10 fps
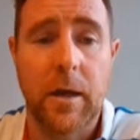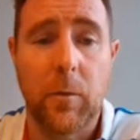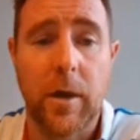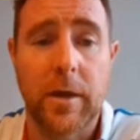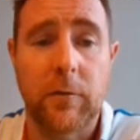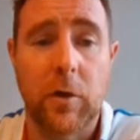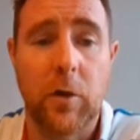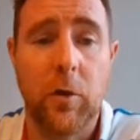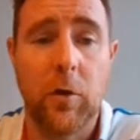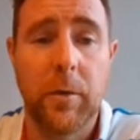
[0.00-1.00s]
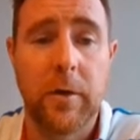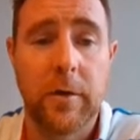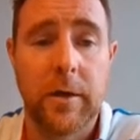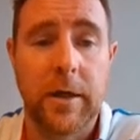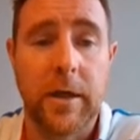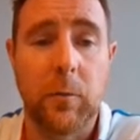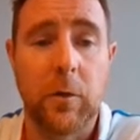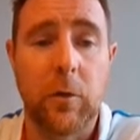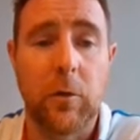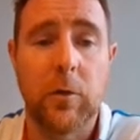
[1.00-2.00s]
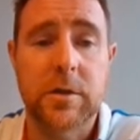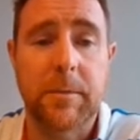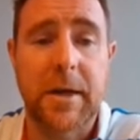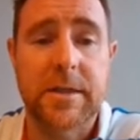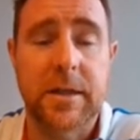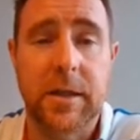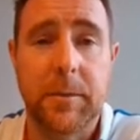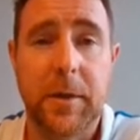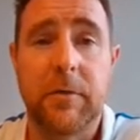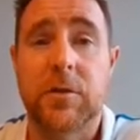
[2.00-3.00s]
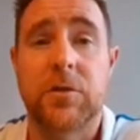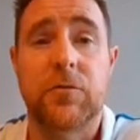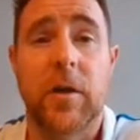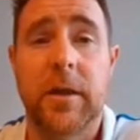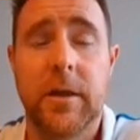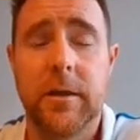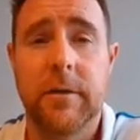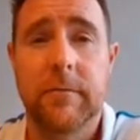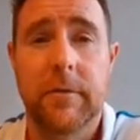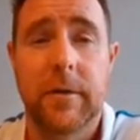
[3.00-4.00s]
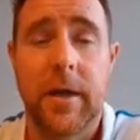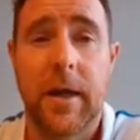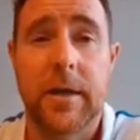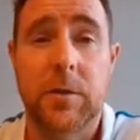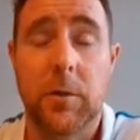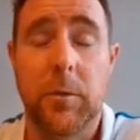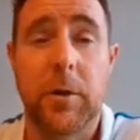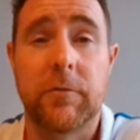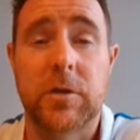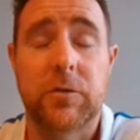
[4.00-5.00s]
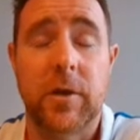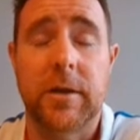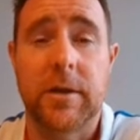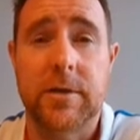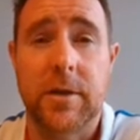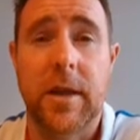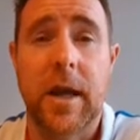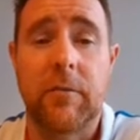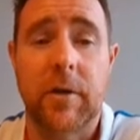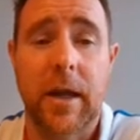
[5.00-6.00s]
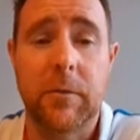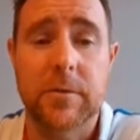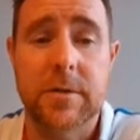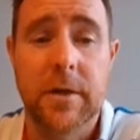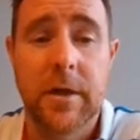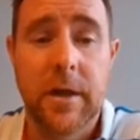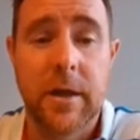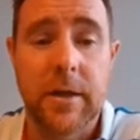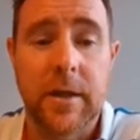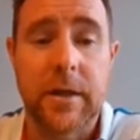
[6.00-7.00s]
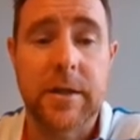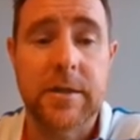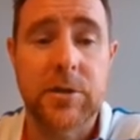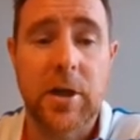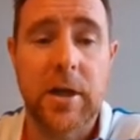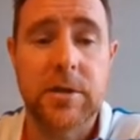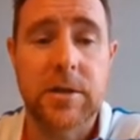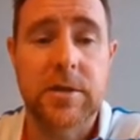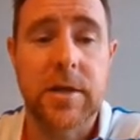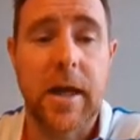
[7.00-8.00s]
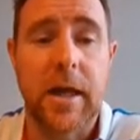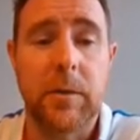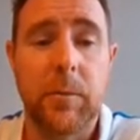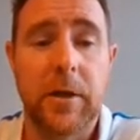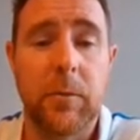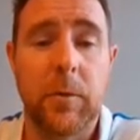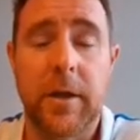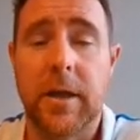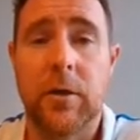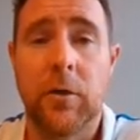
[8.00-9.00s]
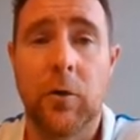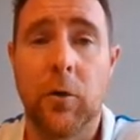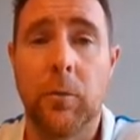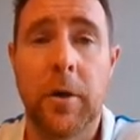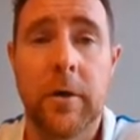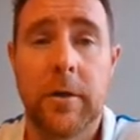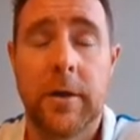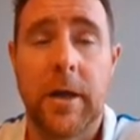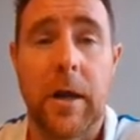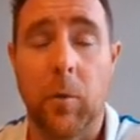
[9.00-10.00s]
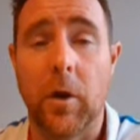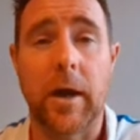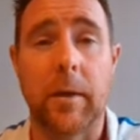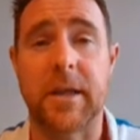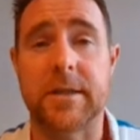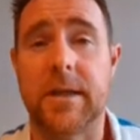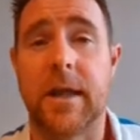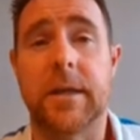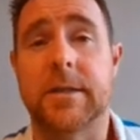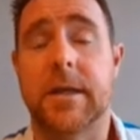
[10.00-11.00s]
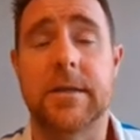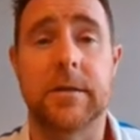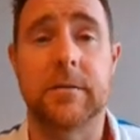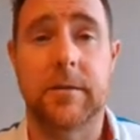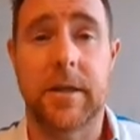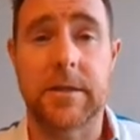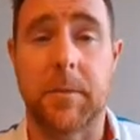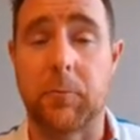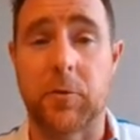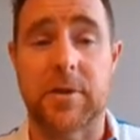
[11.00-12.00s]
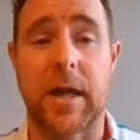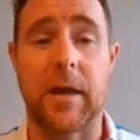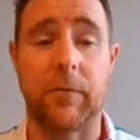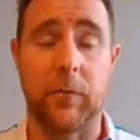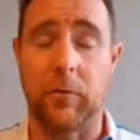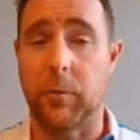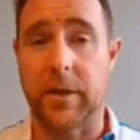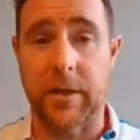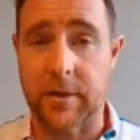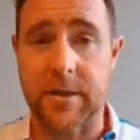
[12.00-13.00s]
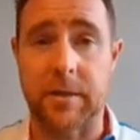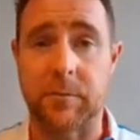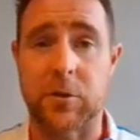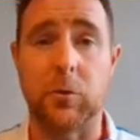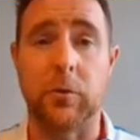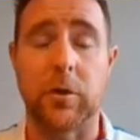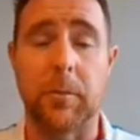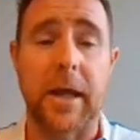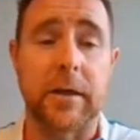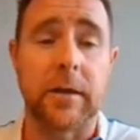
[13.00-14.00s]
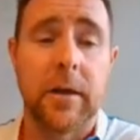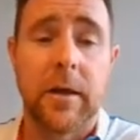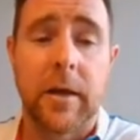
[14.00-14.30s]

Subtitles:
where they've got hub. It will automatically be restricted. So it'll be restricted to their account. They need to change it to anybody within hub. And what that means then is as a member of staff or within the same school domain,